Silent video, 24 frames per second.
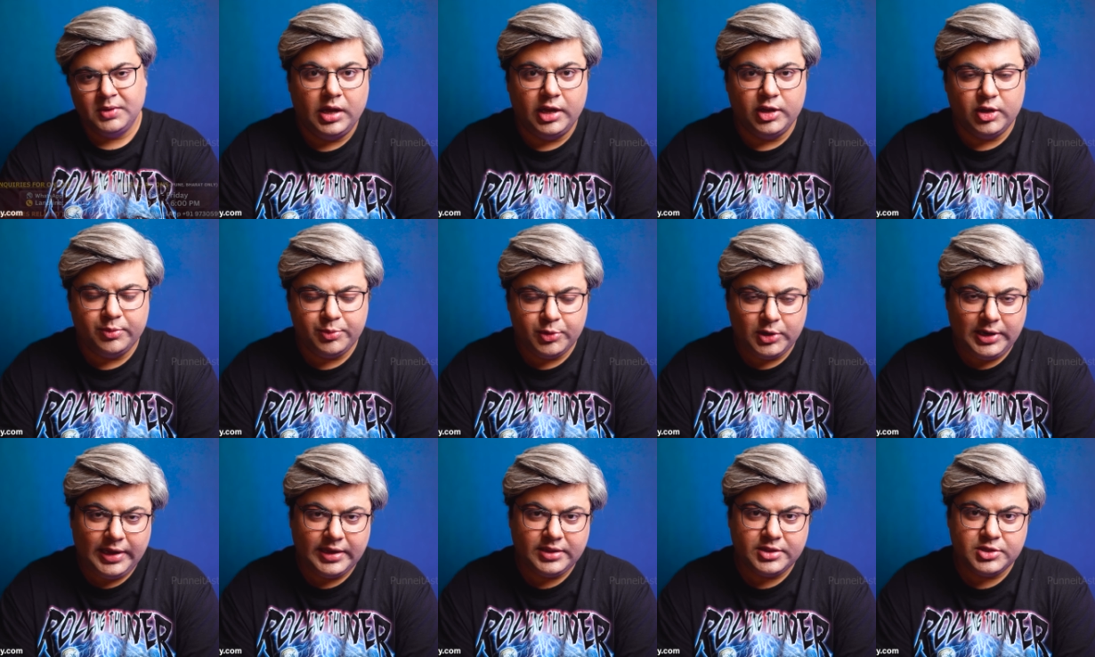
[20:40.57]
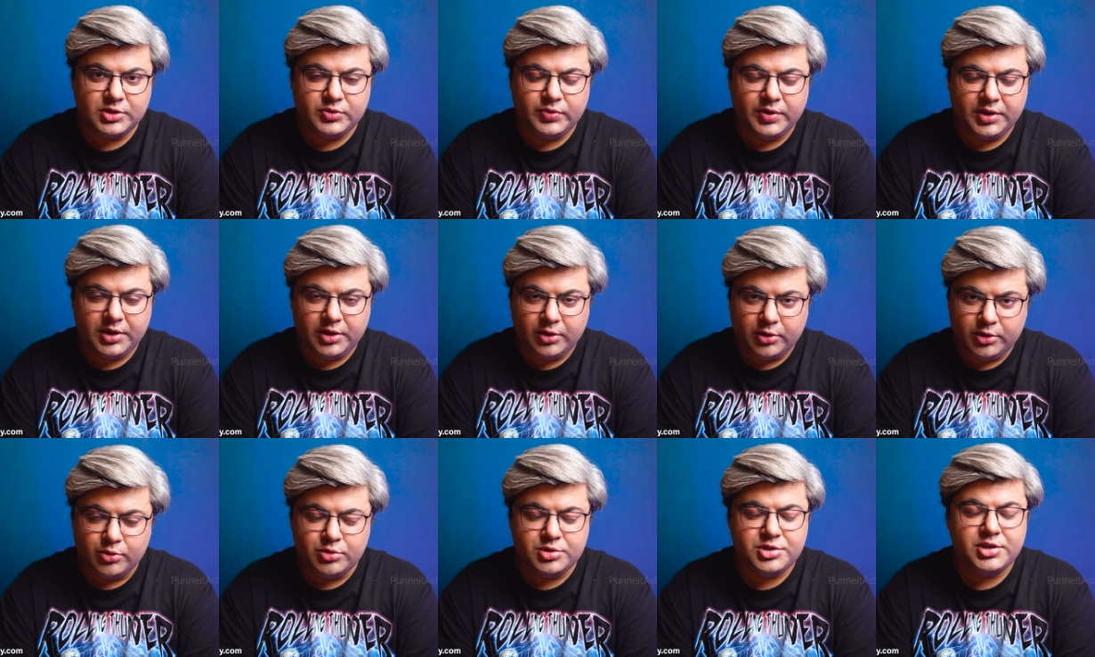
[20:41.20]
I hope you like this
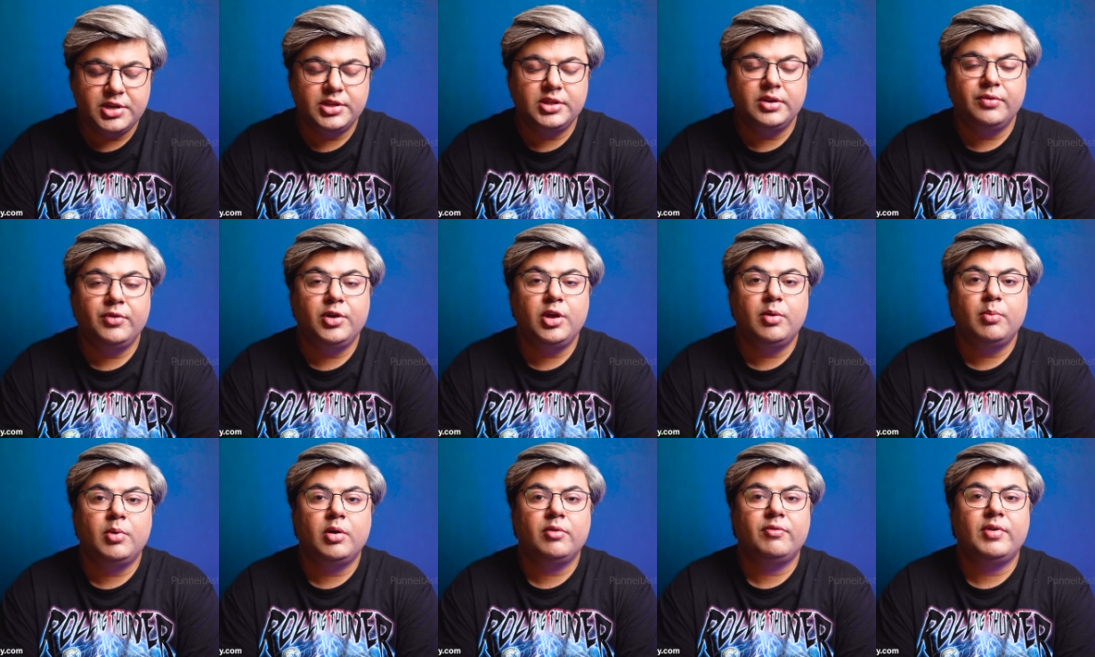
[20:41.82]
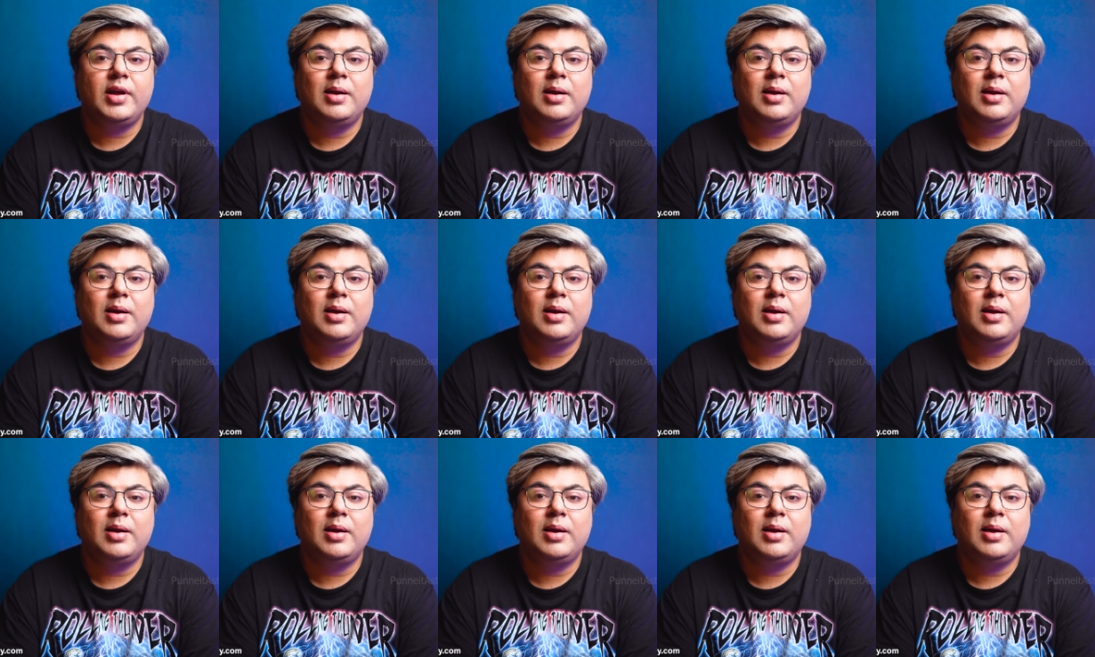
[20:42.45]
video. Do share the video among